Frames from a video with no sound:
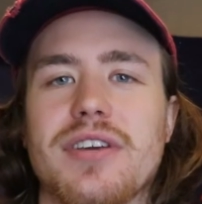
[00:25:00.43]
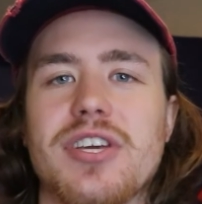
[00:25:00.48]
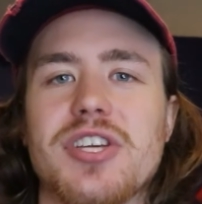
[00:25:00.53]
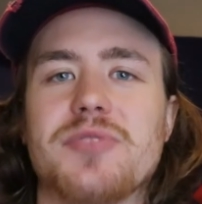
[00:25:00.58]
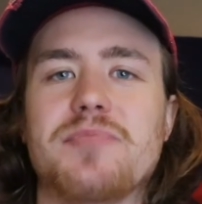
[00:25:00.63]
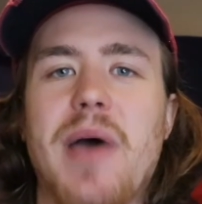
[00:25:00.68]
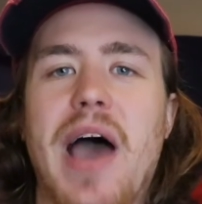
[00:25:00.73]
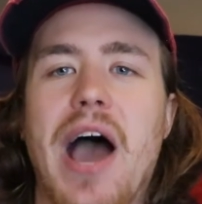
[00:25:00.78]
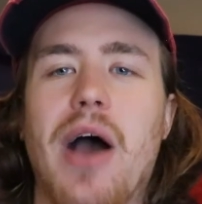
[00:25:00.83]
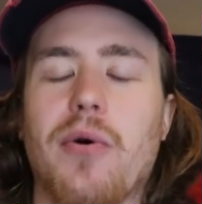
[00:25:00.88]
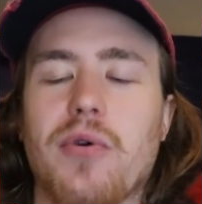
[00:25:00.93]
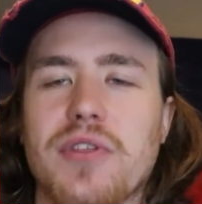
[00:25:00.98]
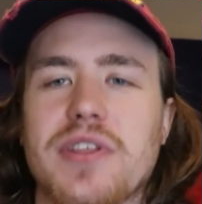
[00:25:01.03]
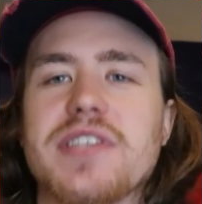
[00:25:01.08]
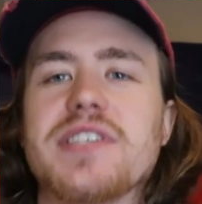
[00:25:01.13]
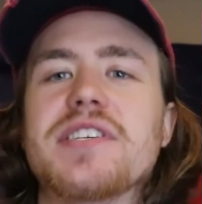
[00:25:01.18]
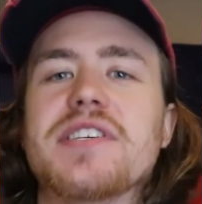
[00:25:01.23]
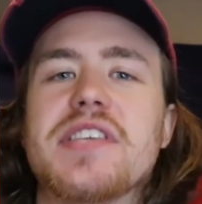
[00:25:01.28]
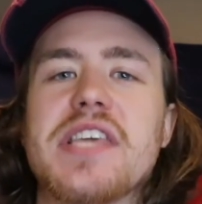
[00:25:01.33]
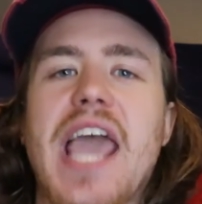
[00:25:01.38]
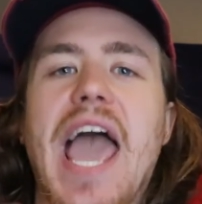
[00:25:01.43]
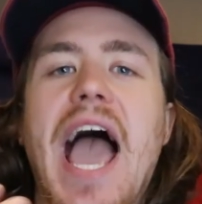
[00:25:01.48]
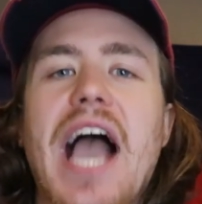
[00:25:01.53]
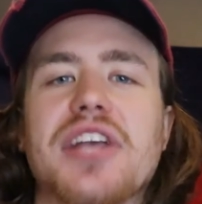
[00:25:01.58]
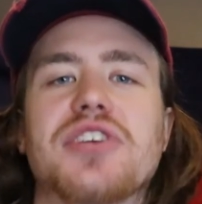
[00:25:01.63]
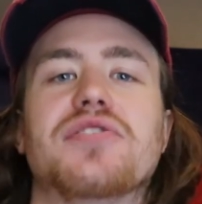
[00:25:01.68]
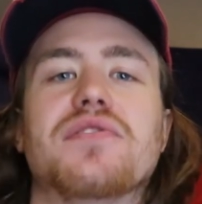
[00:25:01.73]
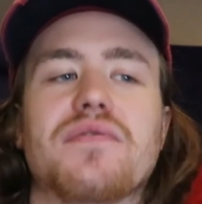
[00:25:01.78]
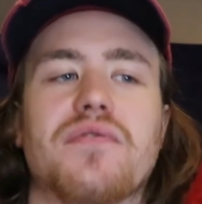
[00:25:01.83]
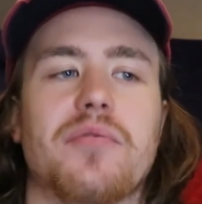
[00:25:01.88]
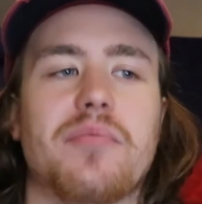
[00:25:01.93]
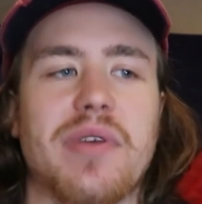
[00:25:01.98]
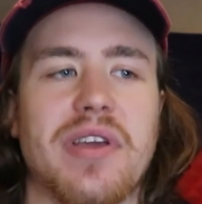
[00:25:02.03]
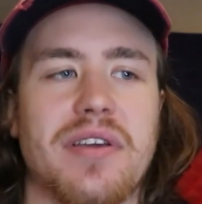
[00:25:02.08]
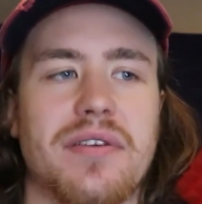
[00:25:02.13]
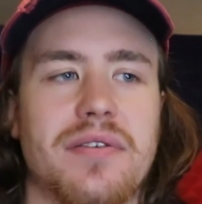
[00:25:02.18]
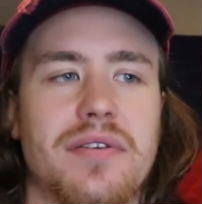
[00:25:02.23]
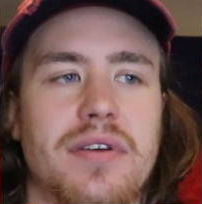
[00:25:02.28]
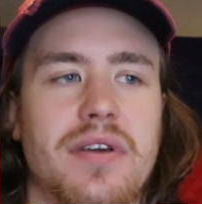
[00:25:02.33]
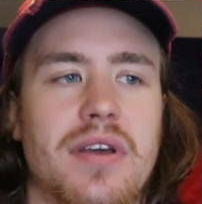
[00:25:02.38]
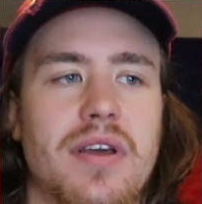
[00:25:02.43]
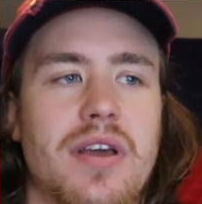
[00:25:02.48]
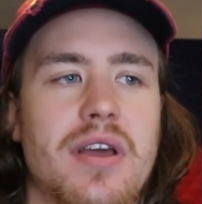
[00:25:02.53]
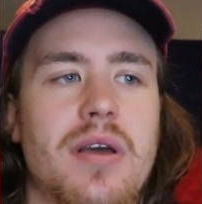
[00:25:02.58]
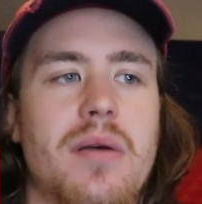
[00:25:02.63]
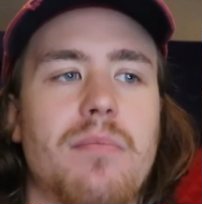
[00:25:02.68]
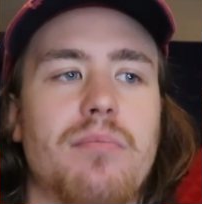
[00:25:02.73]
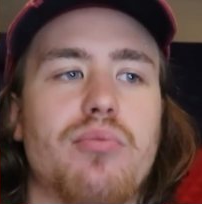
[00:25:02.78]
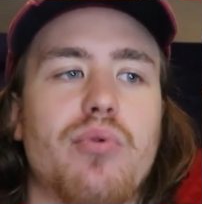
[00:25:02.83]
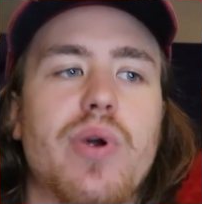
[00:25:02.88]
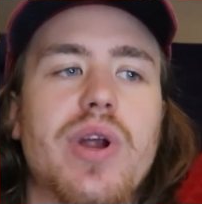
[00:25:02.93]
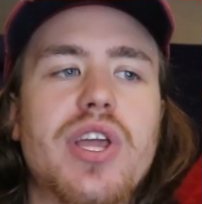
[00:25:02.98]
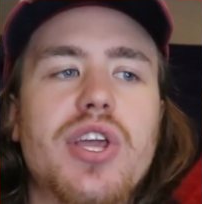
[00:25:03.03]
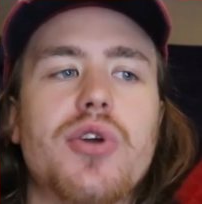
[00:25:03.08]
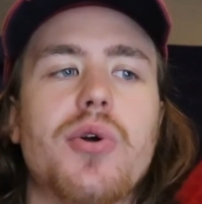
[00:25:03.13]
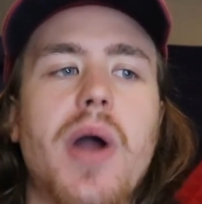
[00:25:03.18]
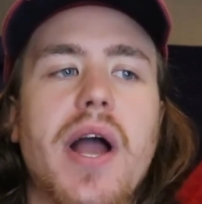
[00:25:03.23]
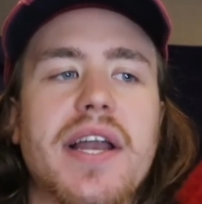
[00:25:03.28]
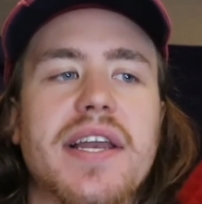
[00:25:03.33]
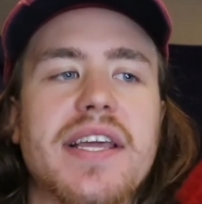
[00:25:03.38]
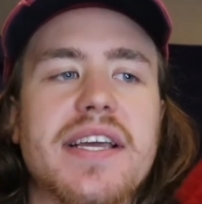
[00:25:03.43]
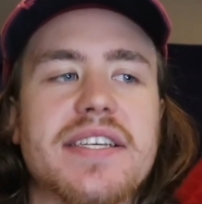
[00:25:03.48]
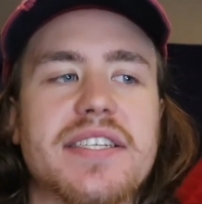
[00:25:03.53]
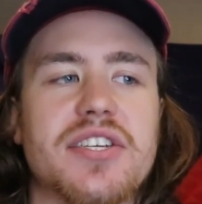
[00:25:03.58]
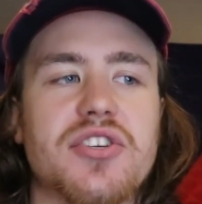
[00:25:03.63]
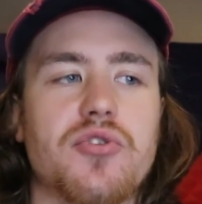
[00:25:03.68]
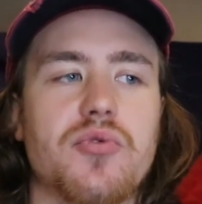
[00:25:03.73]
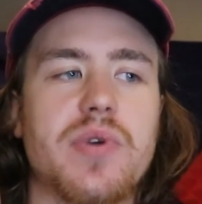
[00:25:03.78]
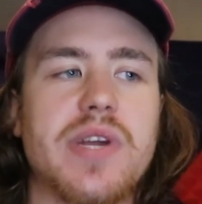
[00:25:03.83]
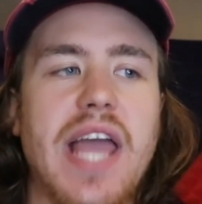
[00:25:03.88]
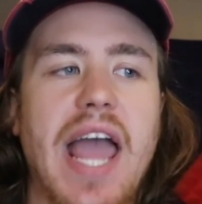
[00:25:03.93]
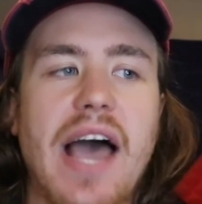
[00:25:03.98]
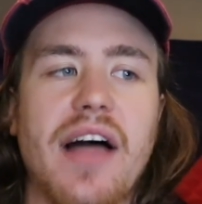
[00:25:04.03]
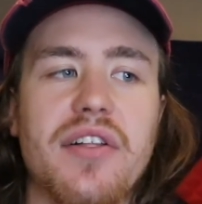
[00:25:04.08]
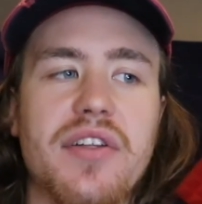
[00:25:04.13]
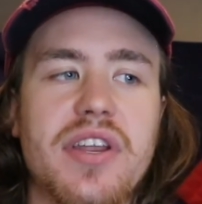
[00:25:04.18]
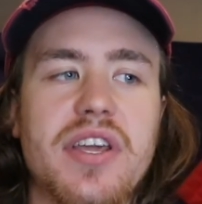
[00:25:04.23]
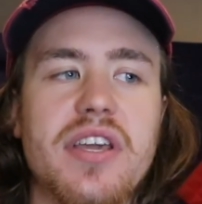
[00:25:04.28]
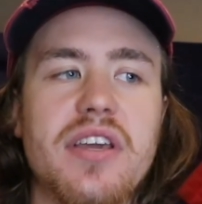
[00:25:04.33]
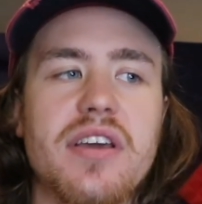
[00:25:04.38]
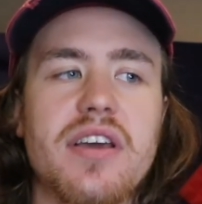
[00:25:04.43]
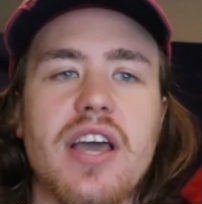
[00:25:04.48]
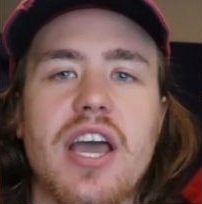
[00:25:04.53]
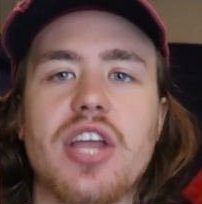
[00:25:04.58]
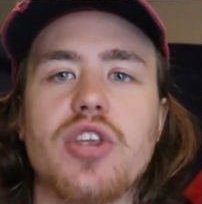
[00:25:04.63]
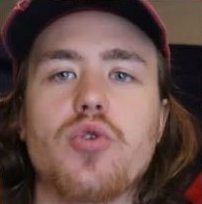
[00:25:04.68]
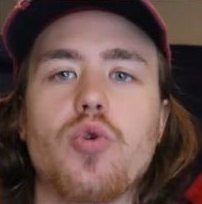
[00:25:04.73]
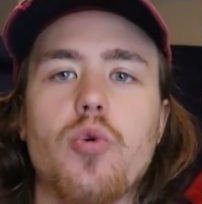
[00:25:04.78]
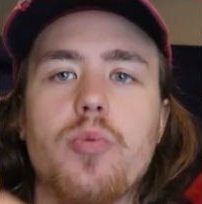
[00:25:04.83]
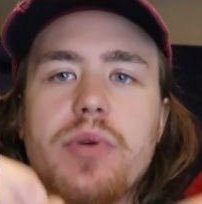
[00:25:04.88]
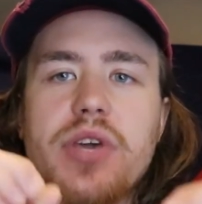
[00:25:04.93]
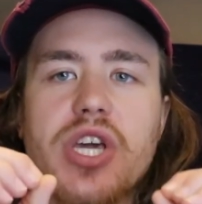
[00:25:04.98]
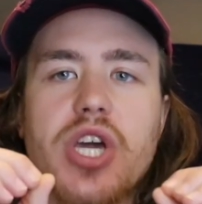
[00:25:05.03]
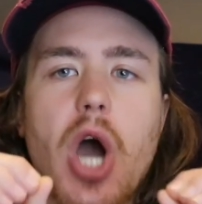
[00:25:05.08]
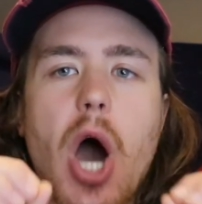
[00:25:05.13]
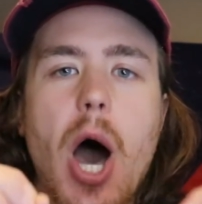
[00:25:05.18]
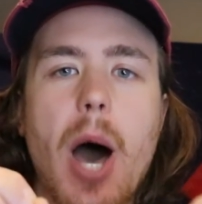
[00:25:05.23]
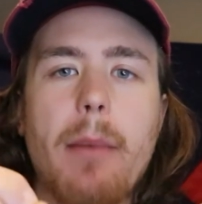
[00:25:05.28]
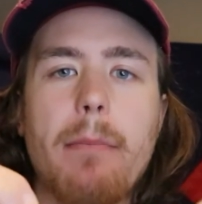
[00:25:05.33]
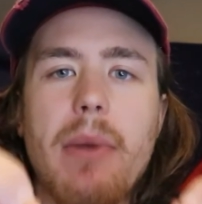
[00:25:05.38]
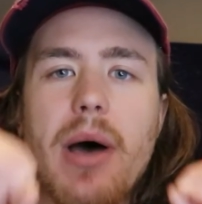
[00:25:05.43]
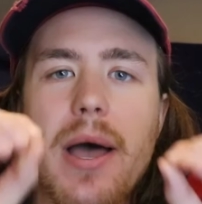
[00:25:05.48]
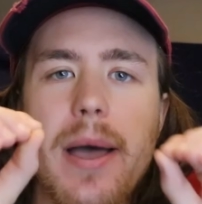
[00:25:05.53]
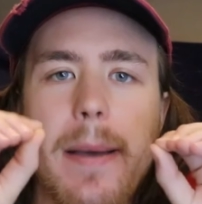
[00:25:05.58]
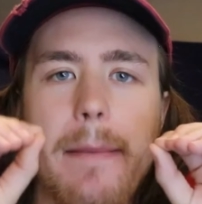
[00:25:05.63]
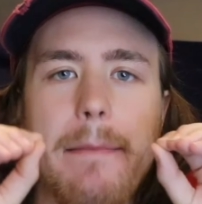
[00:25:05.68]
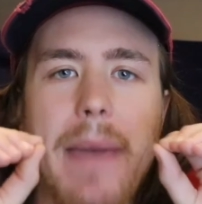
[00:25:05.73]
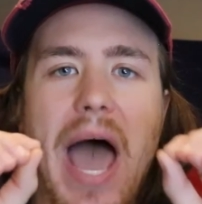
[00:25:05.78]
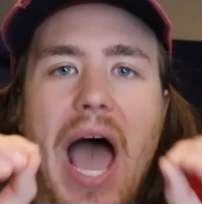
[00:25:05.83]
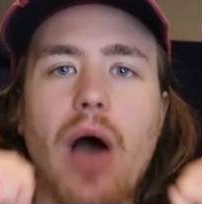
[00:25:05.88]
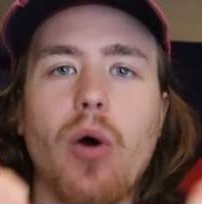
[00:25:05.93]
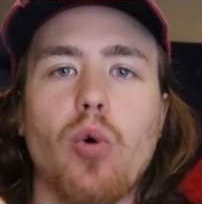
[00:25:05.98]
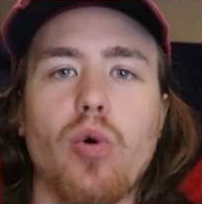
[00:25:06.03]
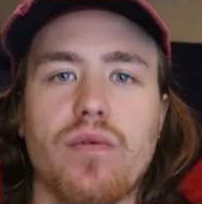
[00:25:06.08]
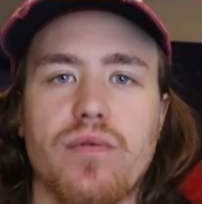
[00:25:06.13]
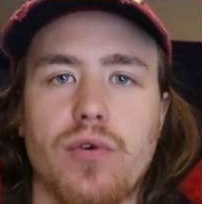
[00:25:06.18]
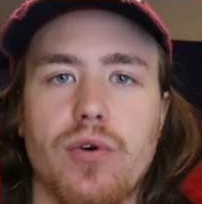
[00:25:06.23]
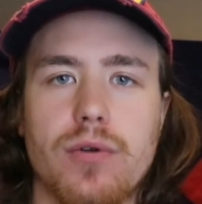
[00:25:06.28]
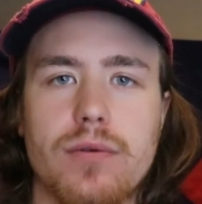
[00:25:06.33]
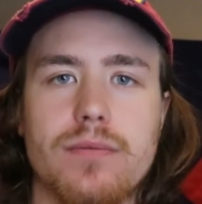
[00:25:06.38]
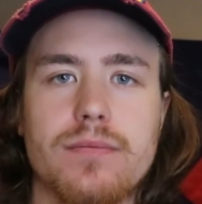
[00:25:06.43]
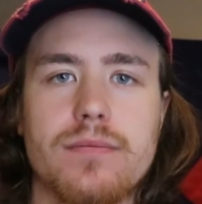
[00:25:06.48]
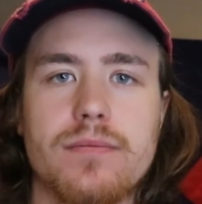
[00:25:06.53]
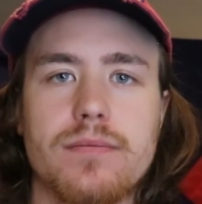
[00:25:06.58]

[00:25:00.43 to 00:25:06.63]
is power. This is the action for me. Bring your ideas into reality, and you will become powerful.